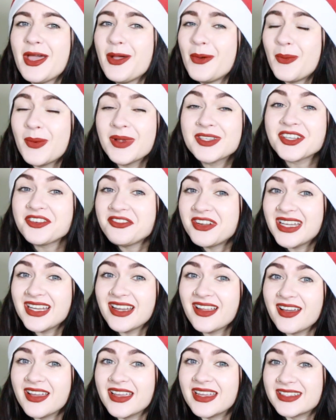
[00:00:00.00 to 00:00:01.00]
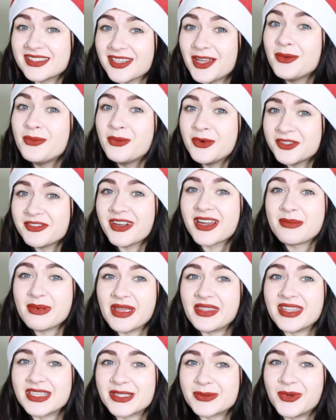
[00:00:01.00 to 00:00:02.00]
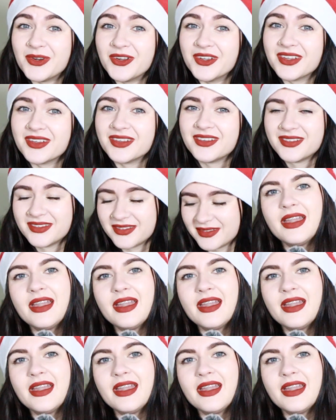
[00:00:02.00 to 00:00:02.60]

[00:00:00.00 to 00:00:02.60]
which I really liked. I would recommend this one.